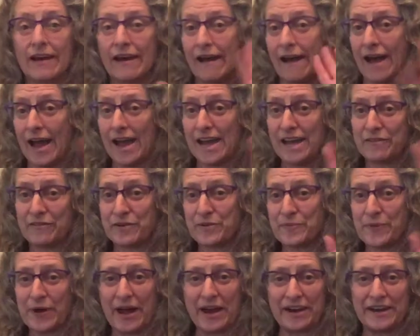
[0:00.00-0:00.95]
Hi
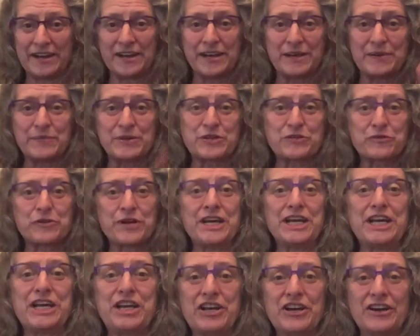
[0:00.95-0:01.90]
everybody, Miss Rinnie
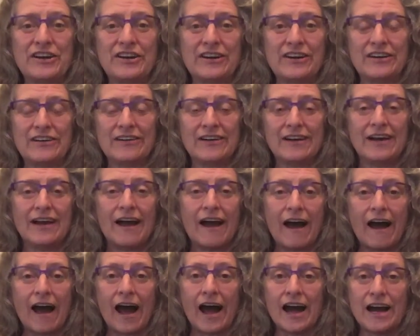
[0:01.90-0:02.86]
here.
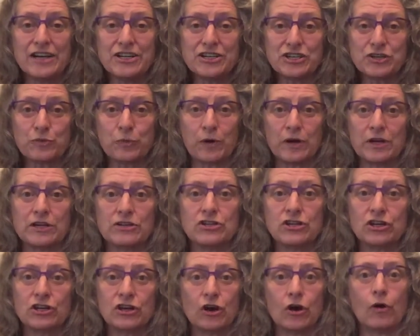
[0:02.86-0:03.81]
I just wanted to
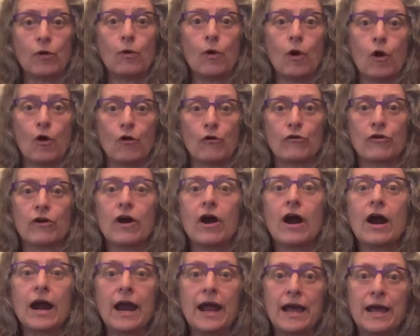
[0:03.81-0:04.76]
go over
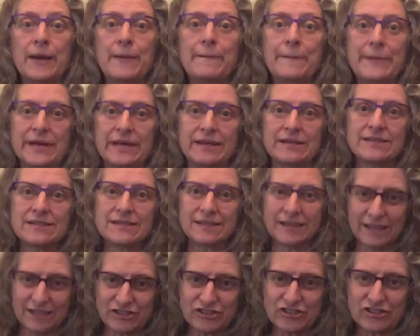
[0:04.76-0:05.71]
our
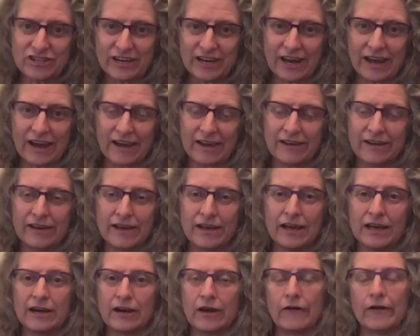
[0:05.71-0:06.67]
ABCs today.
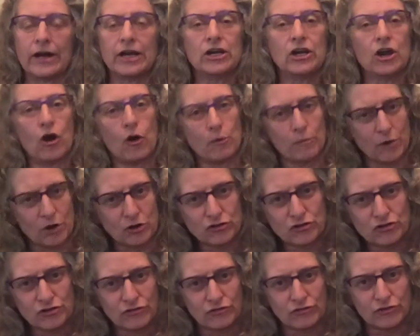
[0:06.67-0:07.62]
Now I know most
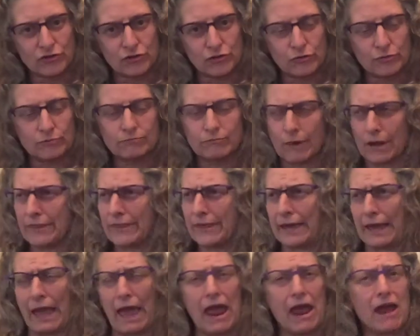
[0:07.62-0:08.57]
of you, I
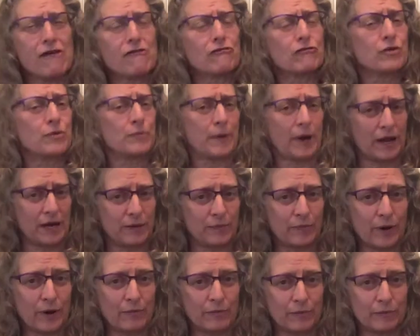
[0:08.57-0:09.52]
think everybody
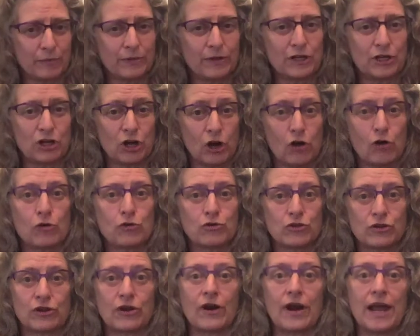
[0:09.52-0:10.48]
probably knows
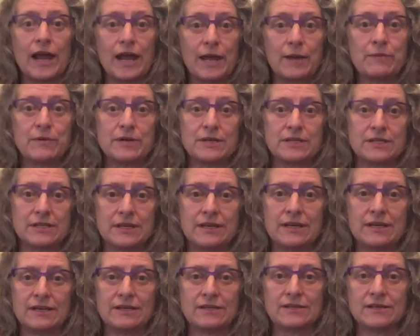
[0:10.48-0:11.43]
their
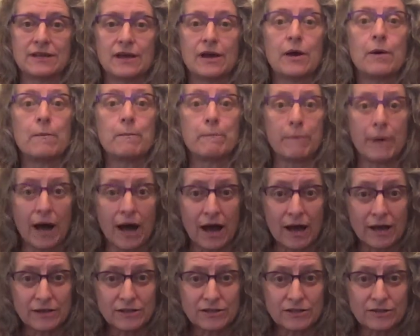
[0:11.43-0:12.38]
ABCs,
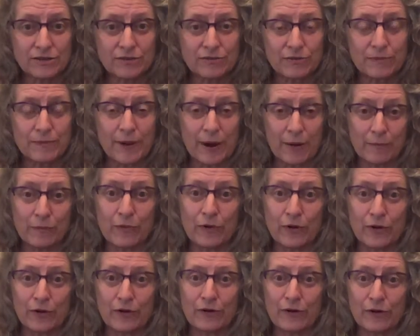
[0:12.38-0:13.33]
but
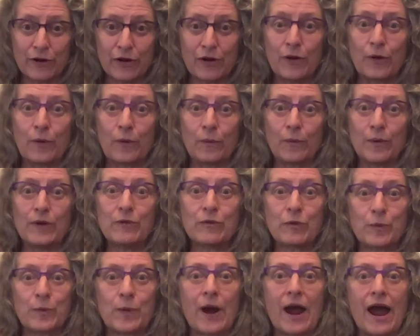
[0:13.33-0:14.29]
remember we were
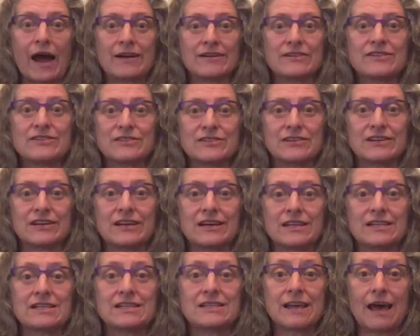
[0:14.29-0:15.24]
practicing in
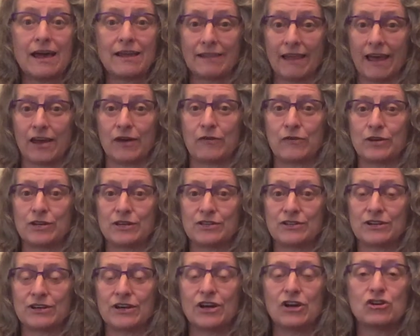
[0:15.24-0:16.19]
sign language.
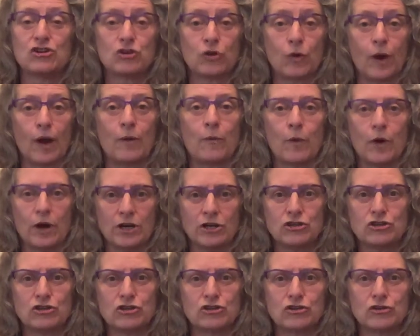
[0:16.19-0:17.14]
So I wanted
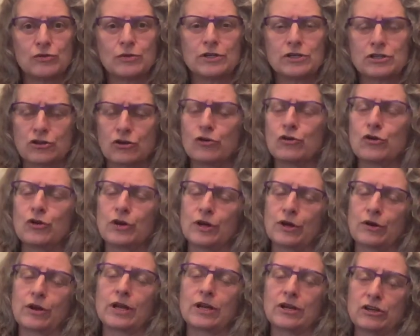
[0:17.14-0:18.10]
to do it so you can
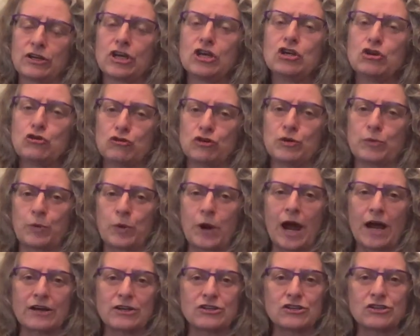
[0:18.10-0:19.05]
continue to
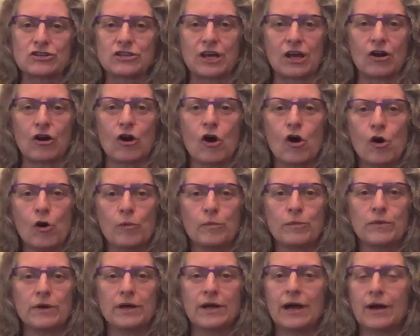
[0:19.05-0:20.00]
practice at
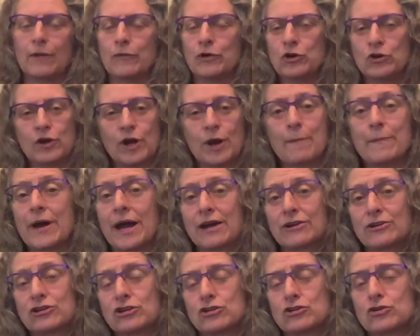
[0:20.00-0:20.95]
home. And when you come back
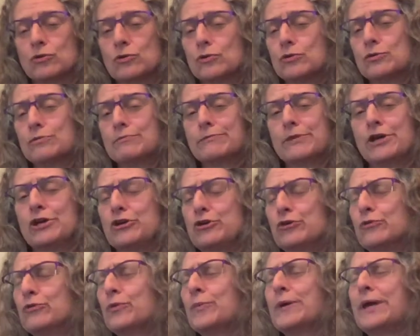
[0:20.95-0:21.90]
to school, you
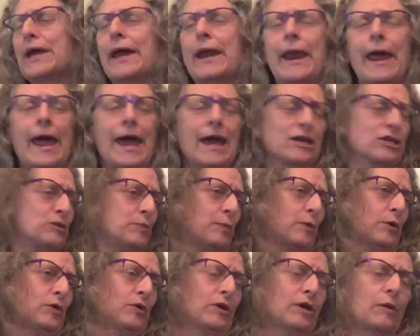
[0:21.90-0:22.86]
will be an
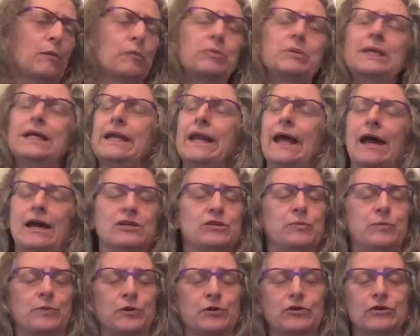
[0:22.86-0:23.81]
expert, complete
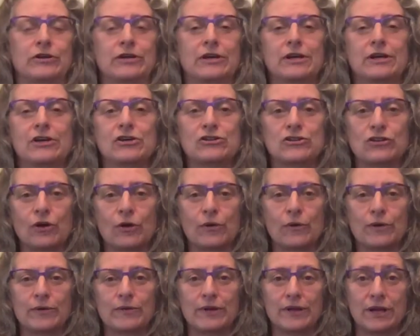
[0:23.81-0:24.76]
expert. So
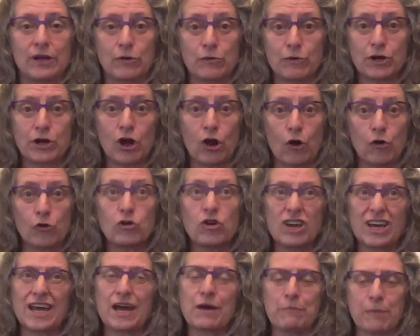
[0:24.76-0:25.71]
here we go. You can
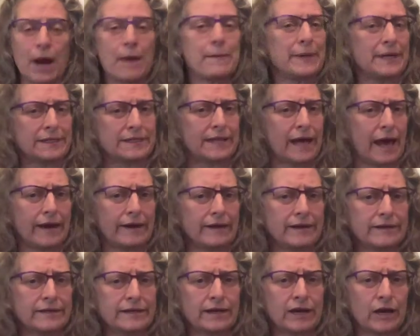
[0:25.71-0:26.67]
get mommy and daddy
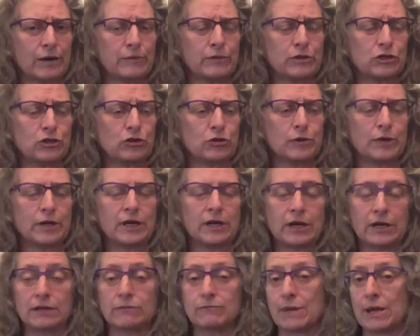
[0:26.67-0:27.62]
to come and do it,
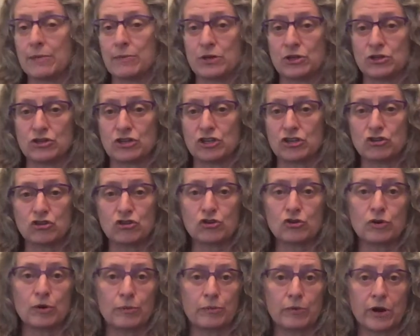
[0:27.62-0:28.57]
and maybe a sister
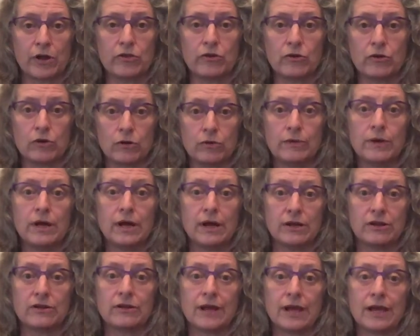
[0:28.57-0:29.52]
or brother,
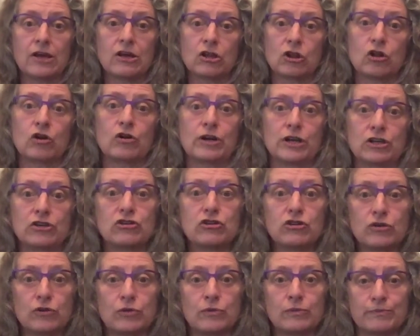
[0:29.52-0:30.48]
and they can learn it
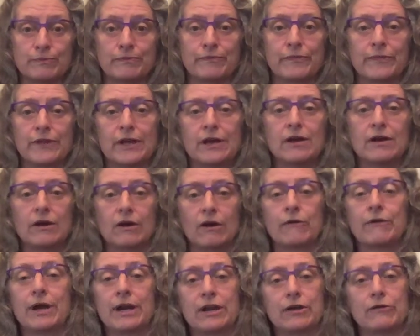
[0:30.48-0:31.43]
too. All
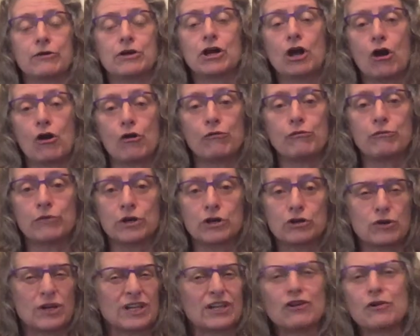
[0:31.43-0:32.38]
right, here we go. I'm going to
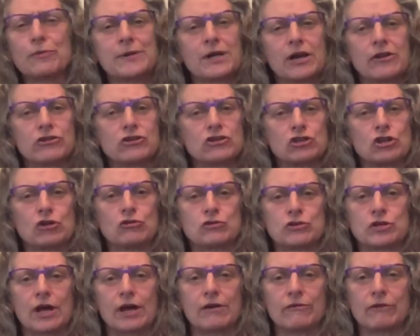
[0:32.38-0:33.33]
do a little bit on the slow
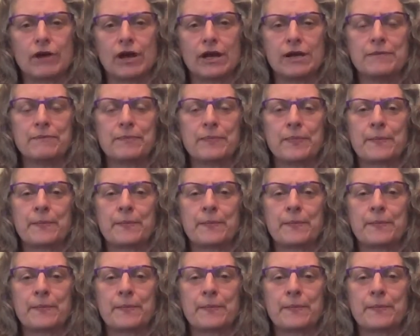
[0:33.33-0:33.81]
side. Ready?